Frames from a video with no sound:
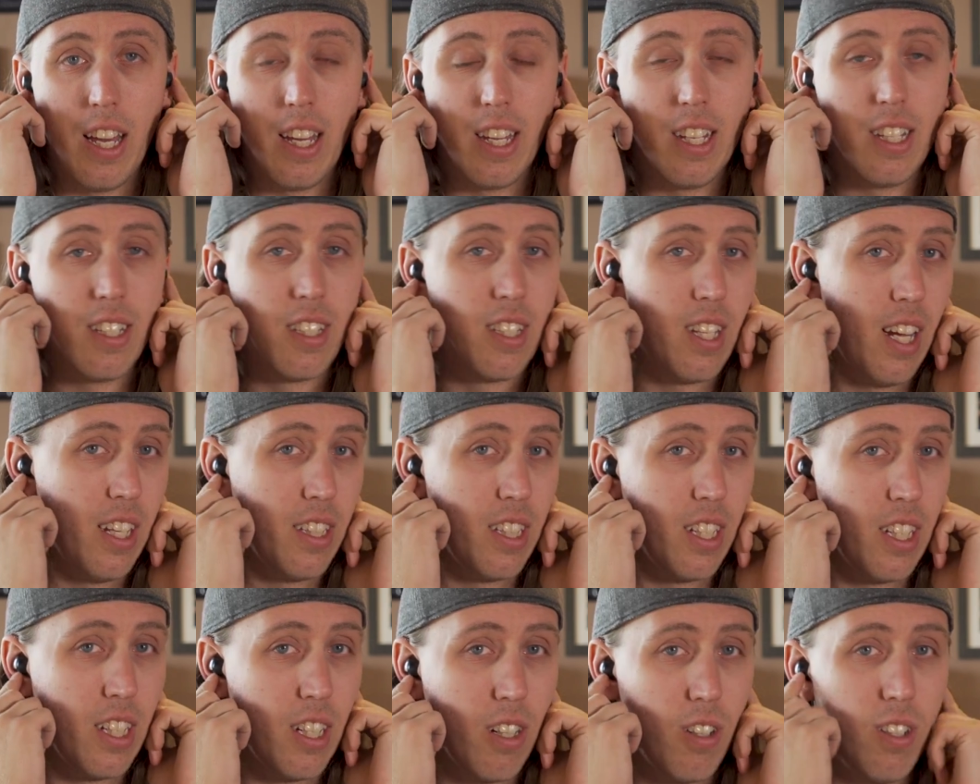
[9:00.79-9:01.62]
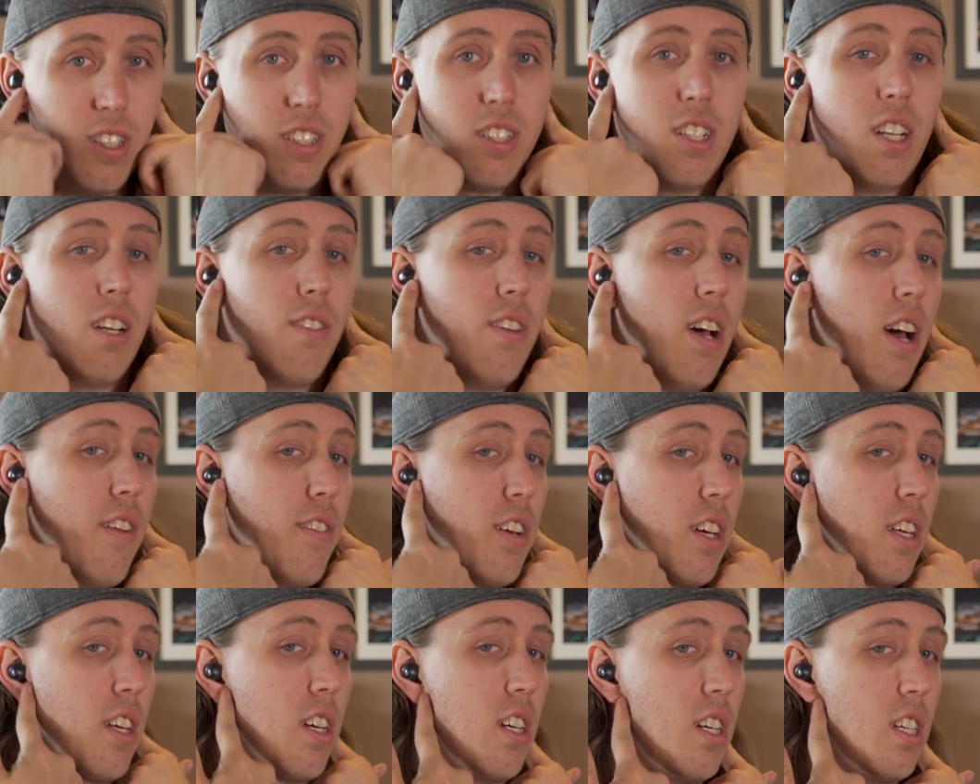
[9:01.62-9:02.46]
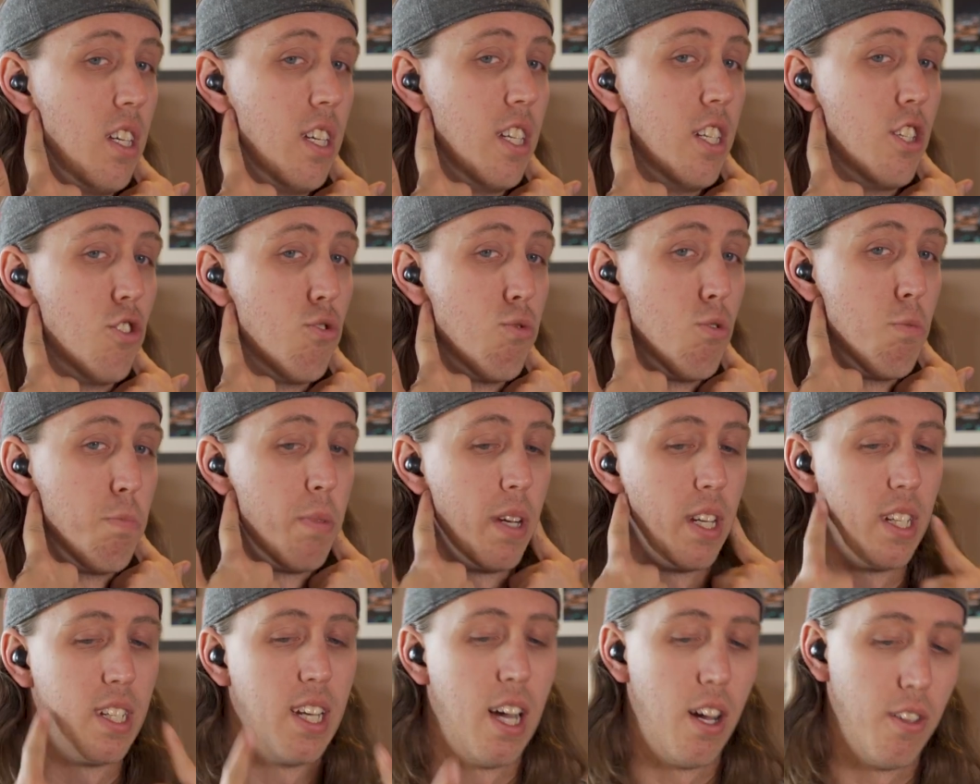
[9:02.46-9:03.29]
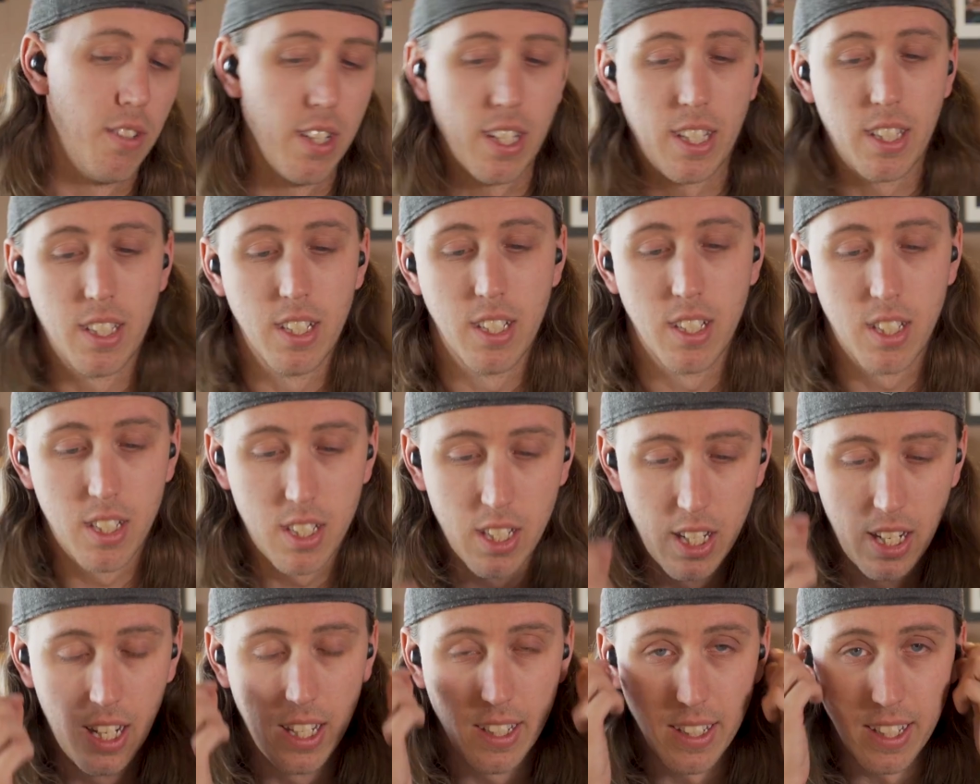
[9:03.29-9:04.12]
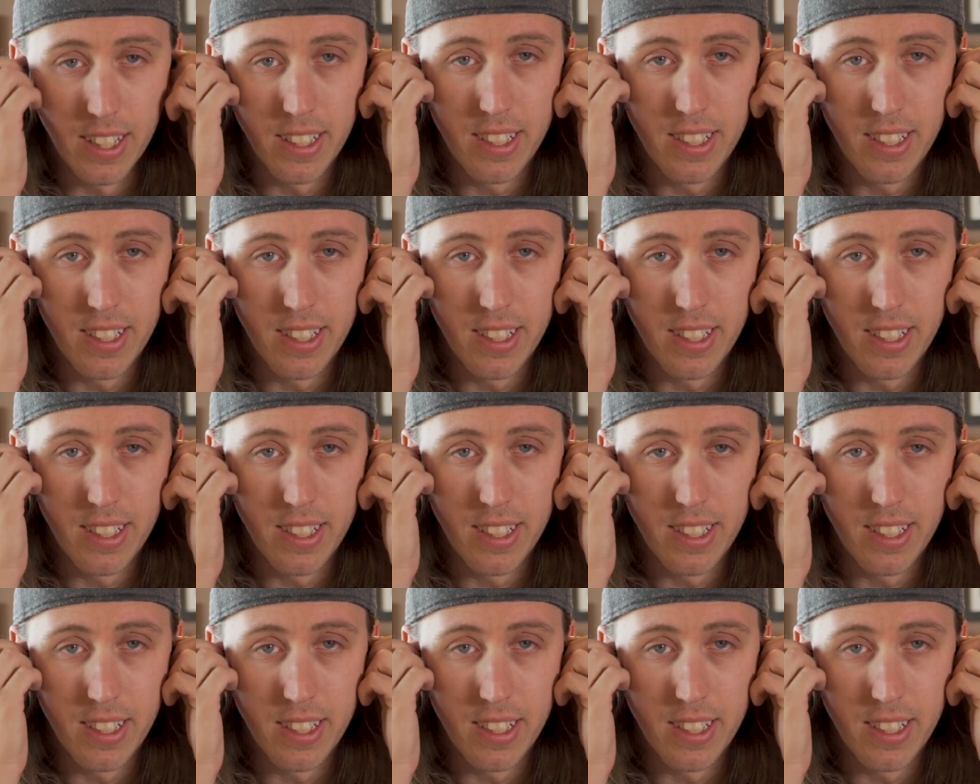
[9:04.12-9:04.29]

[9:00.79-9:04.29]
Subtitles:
inside the ear instead of having it drooping down like this. They